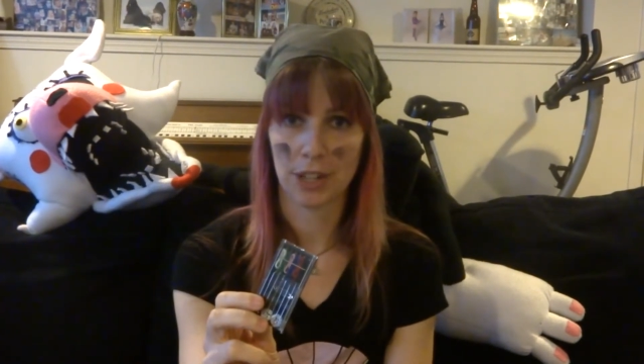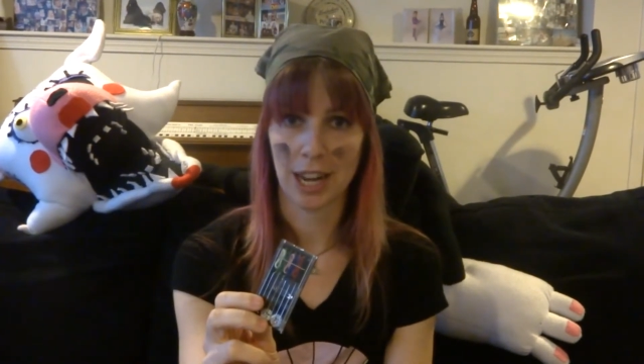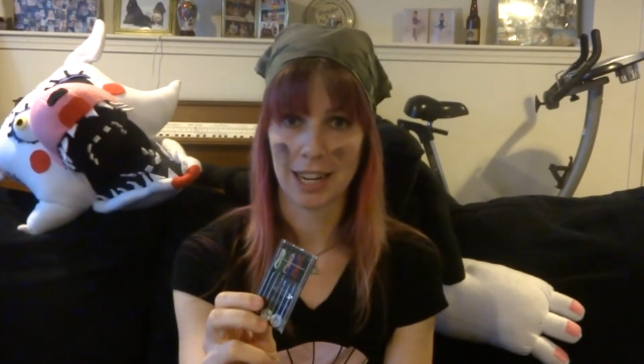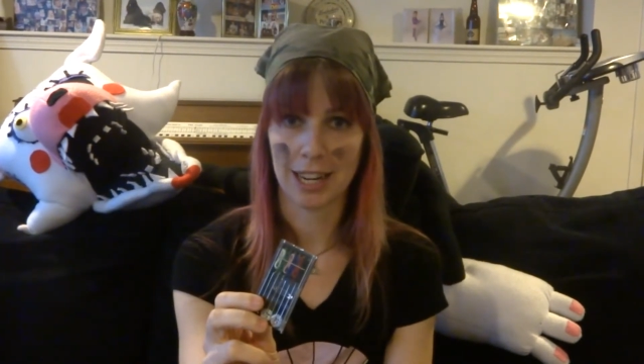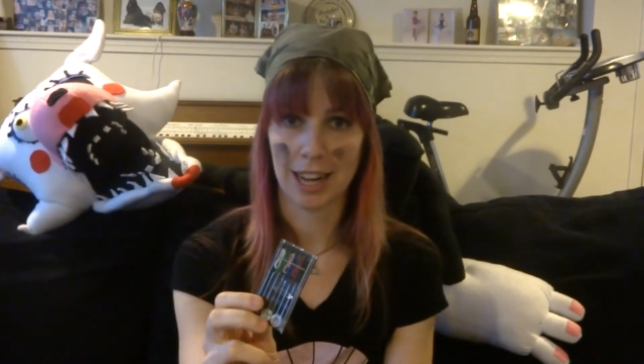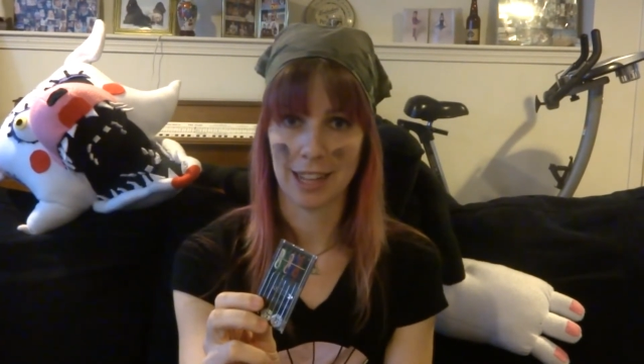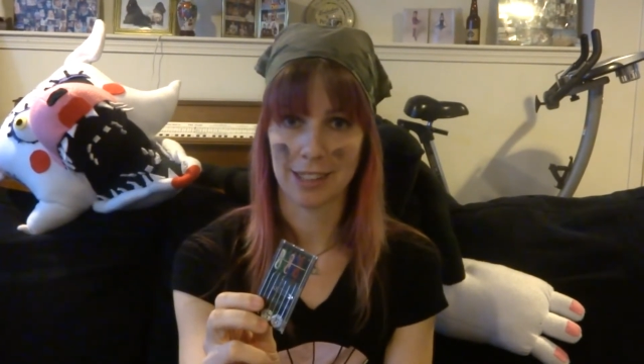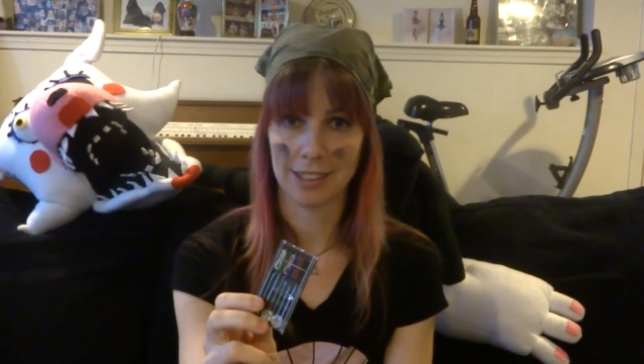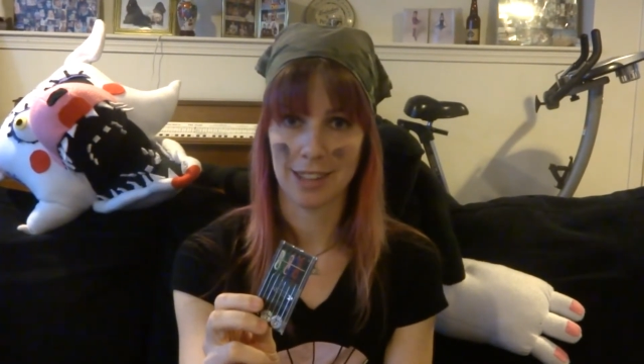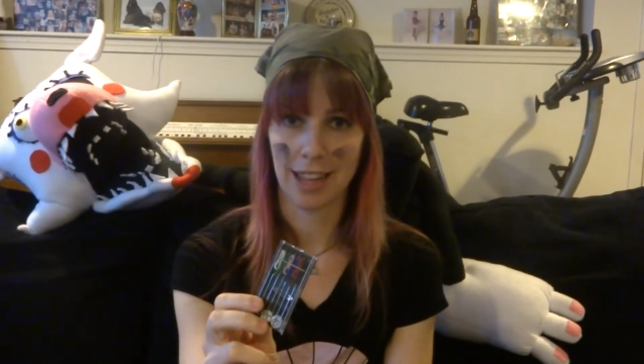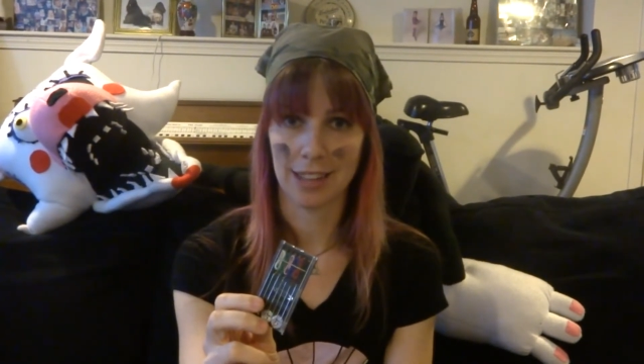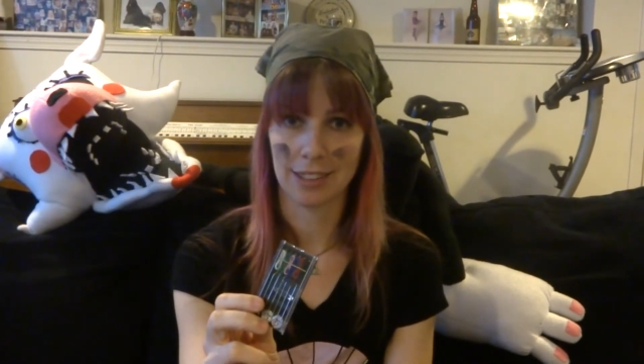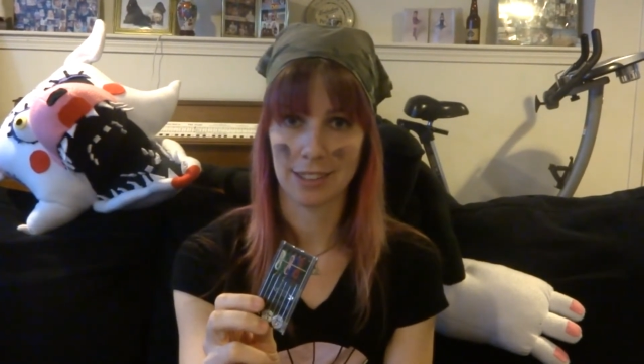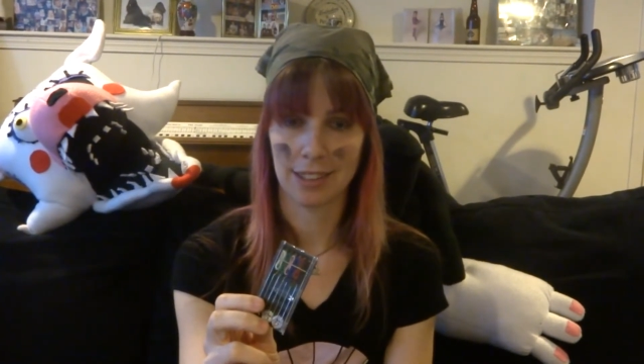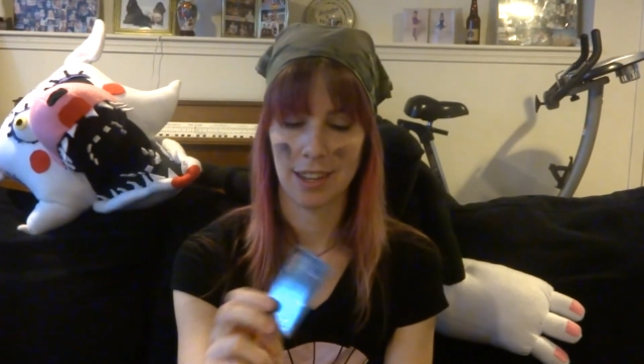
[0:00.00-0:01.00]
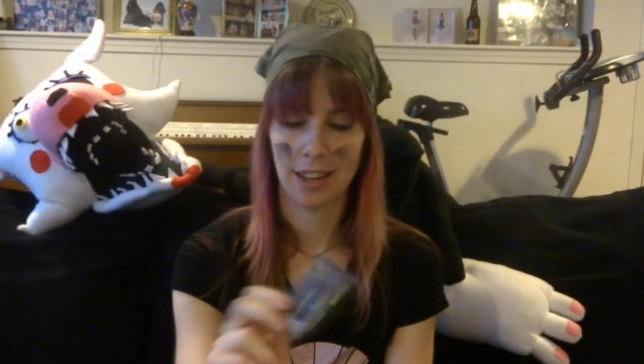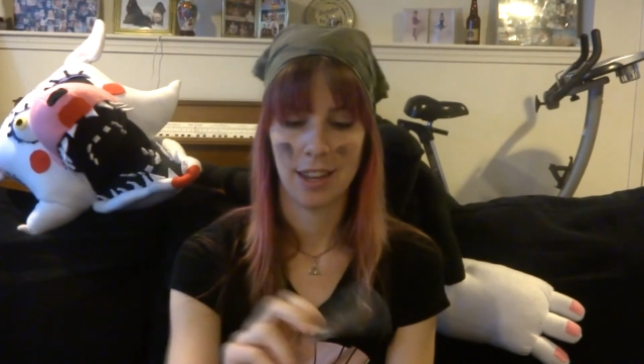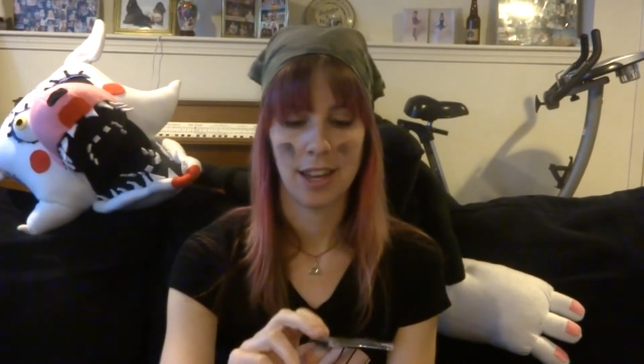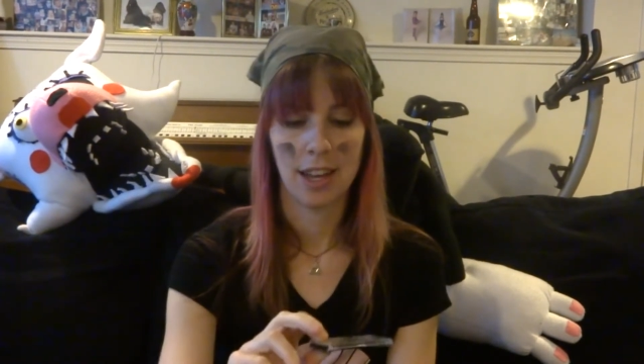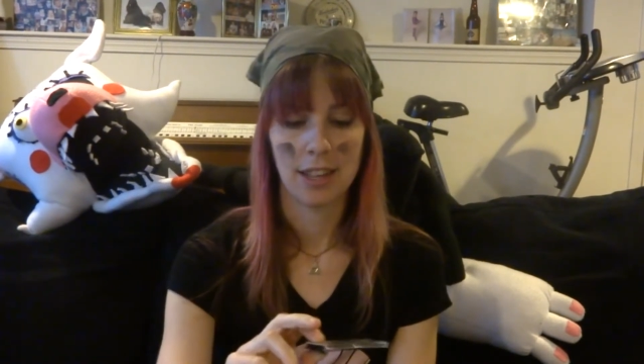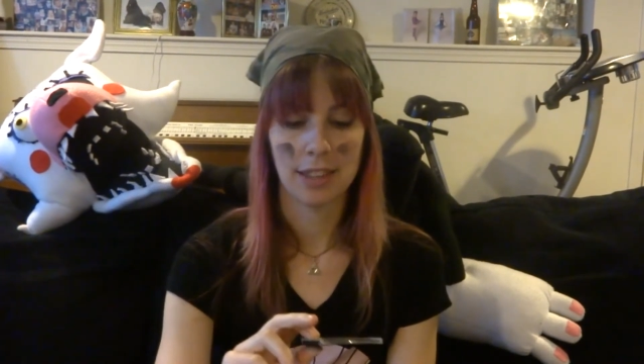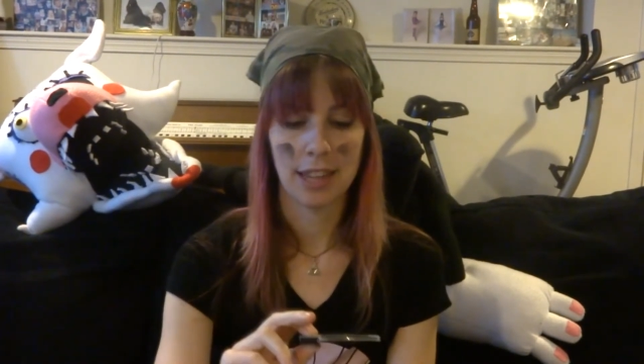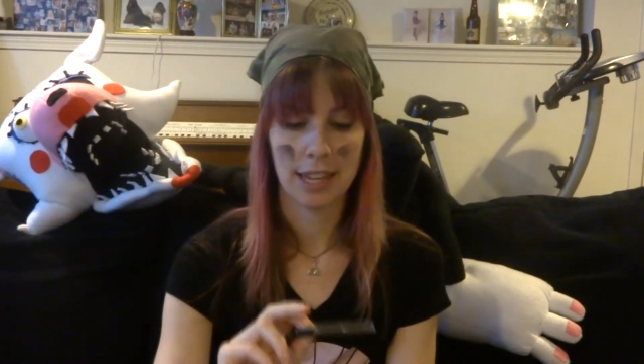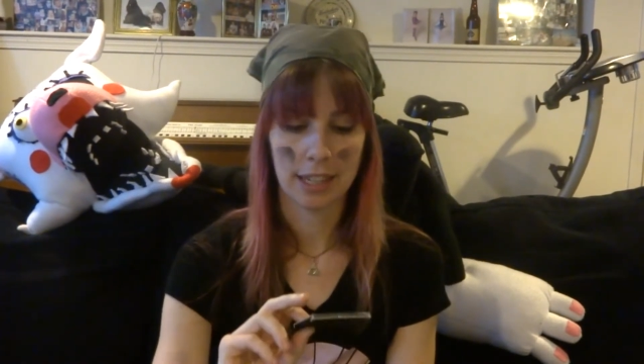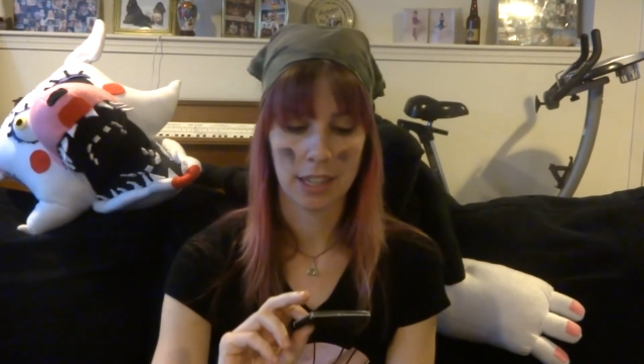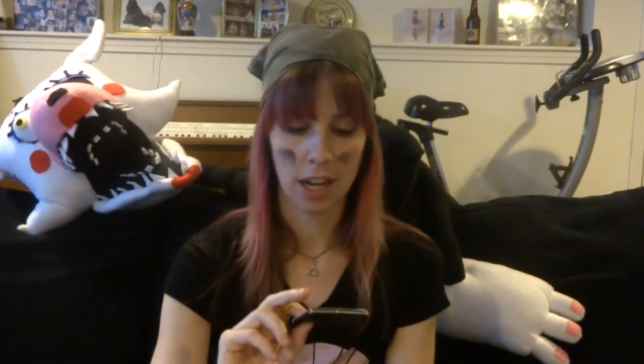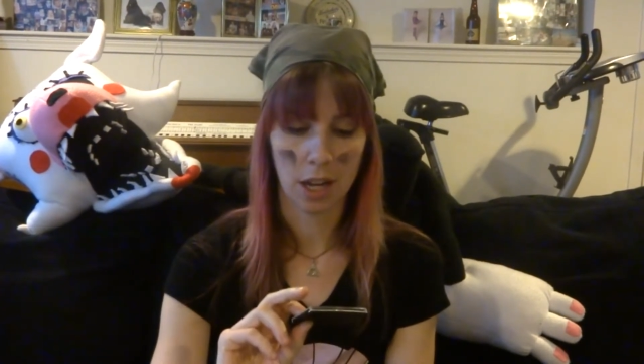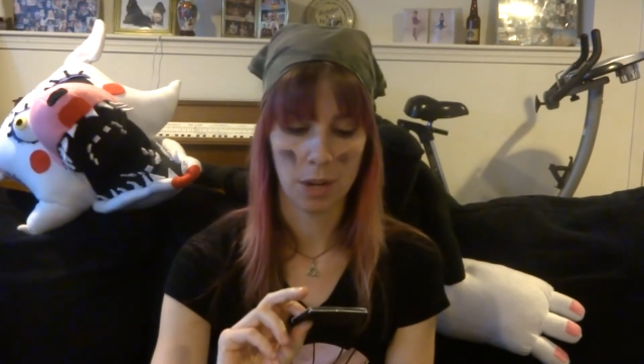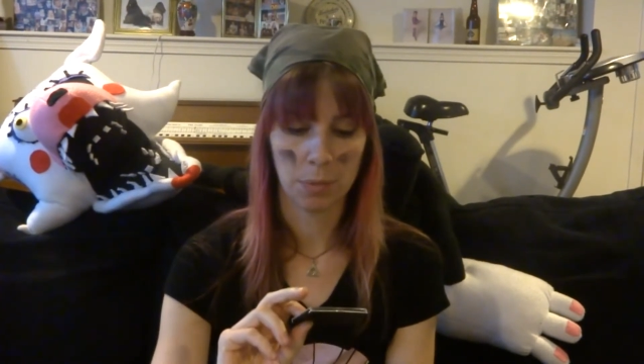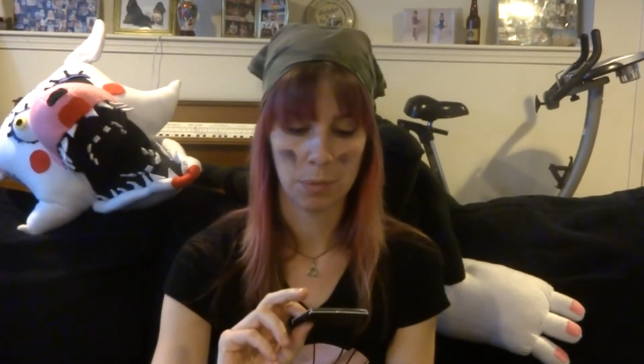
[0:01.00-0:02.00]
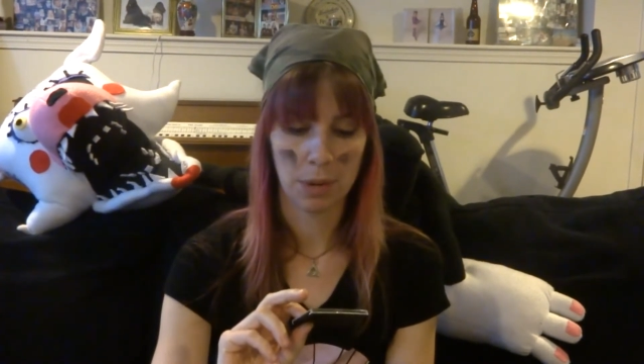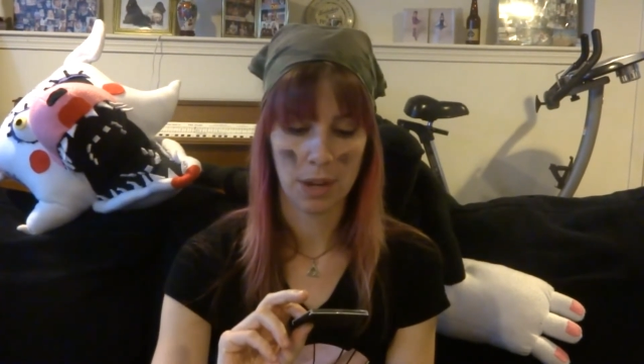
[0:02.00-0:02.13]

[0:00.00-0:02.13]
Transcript: 99 cents. They come